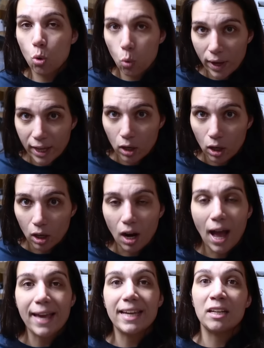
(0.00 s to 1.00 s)
quicker
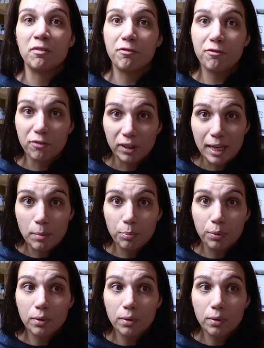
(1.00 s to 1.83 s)
I can flip